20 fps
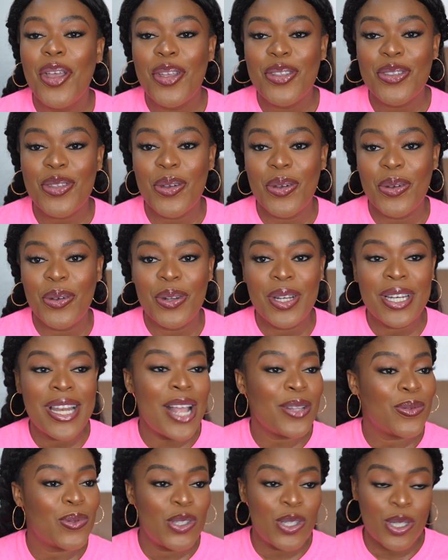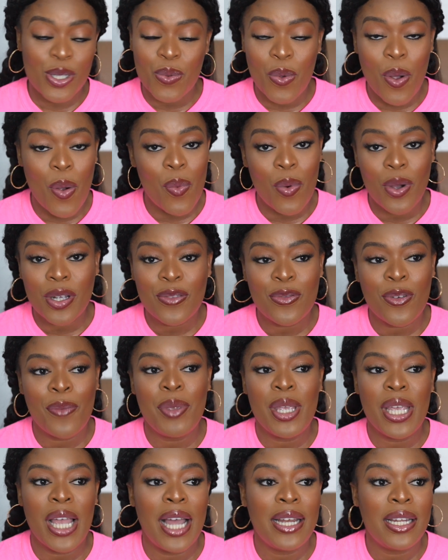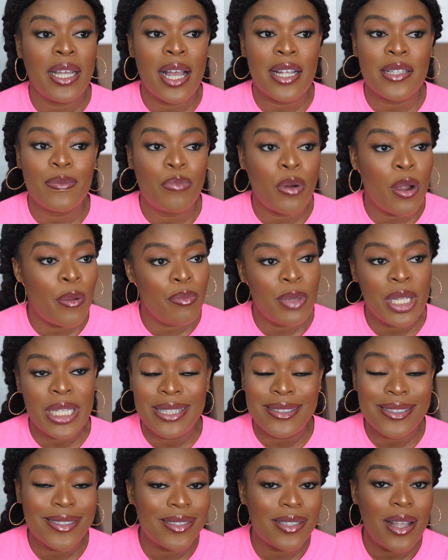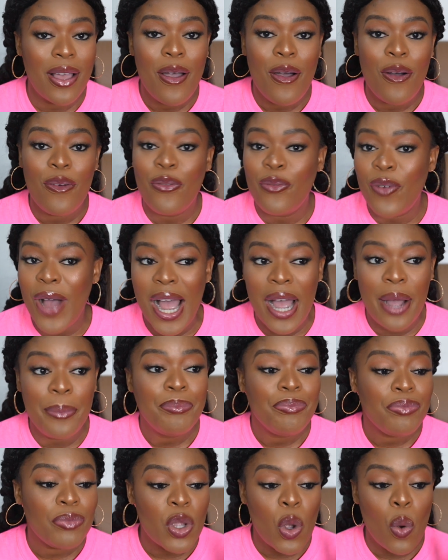So that's just what works for me. And it has brought me this far.